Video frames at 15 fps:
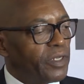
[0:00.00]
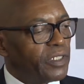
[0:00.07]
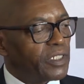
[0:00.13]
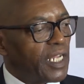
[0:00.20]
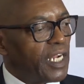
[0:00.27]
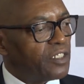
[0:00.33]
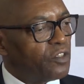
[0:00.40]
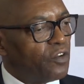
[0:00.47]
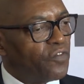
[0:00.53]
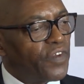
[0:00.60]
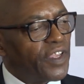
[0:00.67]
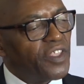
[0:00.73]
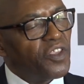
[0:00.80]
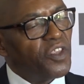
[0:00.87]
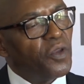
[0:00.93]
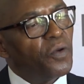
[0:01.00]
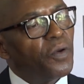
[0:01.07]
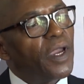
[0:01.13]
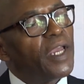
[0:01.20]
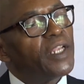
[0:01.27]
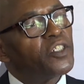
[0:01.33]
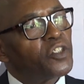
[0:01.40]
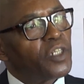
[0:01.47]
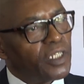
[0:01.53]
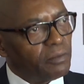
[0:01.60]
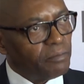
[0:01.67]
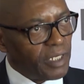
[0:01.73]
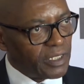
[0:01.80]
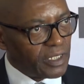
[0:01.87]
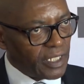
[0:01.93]
a result of a new
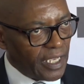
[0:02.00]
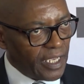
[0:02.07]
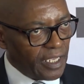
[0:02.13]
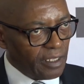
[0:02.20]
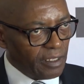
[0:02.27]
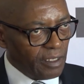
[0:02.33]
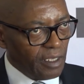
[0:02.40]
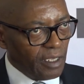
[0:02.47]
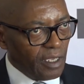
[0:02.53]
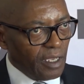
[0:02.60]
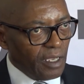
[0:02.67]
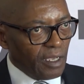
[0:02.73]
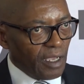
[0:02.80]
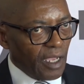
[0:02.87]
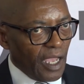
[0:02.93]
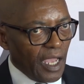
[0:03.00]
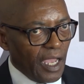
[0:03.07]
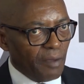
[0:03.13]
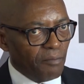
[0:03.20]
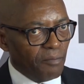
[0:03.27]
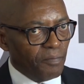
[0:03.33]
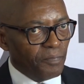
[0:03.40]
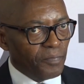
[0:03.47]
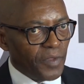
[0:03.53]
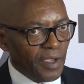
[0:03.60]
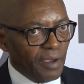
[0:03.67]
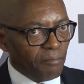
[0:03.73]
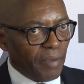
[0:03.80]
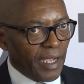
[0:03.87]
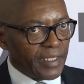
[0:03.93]
entrant per se.
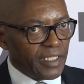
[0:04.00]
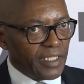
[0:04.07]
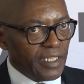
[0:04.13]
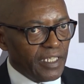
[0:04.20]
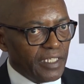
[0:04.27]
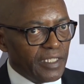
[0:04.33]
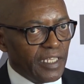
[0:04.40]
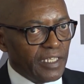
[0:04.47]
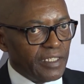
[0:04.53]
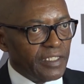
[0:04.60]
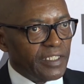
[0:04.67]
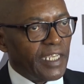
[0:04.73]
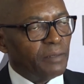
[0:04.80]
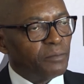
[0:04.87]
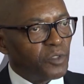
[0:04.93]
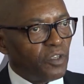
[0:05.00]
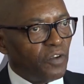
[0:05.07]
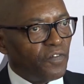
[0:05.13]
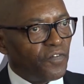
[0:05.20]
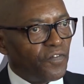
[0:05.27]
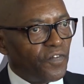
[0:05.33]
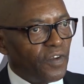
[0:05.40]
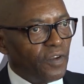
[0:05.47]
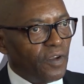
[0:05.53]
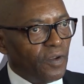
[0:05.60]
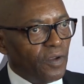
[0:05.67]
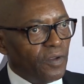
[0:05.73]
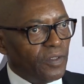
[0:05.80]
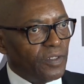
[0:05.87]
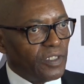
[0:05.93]
But in terms of
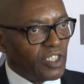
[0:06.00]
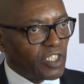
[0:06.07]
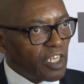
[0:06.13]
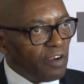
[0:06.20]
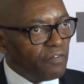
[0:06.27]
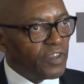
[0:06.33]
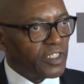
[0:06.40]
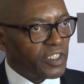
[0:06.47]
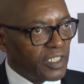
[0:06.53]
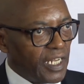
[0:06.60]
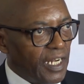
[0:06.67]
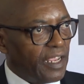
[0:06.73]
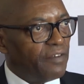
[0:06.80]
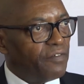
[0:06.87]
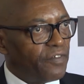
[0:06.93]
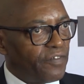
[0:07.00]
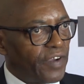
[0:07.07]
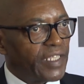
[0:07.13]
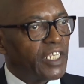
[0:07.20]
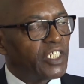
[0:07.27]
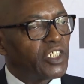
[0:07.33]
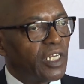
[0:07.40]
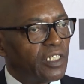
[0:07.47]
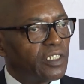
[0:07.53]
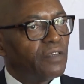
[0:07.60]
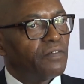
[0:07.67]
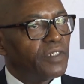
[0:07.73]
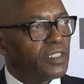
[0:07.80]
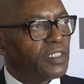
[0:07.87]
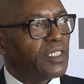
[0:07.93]
service delivery, financial
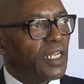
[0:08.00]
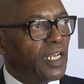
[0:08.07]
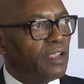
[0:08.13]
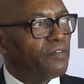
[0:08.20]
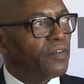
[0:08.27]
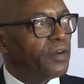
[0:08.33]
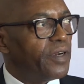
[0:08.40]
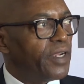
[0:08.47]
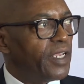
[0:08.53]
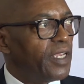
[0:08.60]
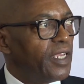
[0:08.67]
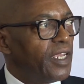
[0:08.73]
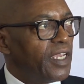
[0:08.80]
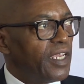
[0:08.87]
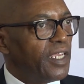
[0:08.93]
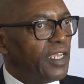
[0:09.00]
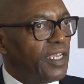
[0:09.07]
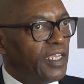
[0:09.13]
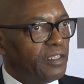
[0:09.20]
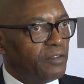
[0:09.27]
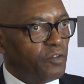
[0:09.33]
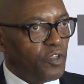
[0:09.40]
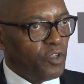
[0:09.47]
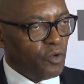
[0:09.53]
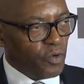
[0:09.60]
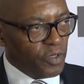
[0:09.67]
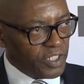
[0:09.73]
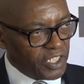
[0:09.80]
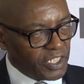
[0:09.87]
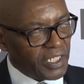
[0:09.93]
service delivery,
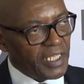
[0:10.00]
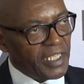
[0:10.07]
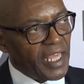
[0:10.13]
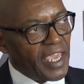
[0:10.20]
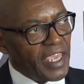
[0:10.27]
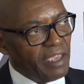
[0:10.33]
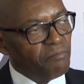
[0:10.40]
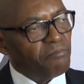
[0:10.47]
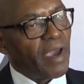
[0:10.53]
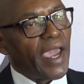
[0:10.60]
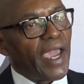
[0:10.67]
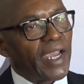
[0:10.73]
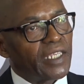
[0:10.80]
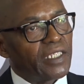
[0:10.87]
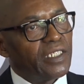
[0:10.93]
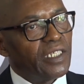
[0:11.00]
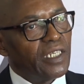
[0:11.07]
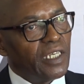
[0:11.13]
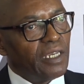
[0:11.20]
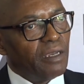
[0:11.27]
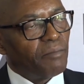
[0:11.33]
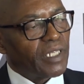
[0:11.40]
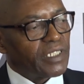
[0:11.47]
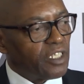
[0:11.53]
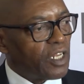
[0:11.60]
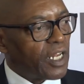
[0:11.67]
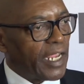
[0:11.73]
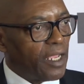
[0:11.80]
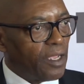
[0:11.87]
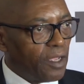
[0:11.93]
you will see the impact,
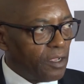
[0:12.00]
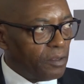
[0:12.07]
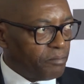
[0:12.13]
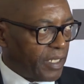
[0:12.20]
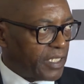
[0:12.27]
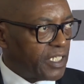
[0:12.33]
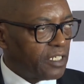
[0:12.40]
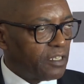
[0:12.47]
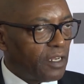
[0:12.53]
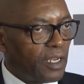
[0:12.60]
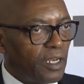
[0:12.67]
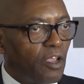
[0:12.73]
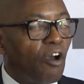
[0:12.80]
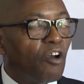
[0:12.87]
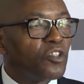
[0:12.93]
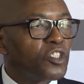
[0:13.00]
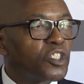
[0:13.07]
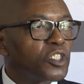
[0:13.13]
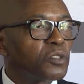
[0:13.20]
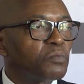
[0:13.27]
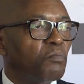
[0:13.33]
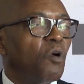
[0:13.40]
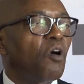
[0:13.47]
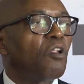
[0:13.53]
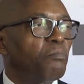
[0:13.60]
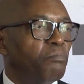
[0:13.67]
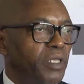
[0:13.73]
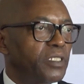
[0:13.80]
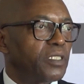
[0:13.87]
particularly on small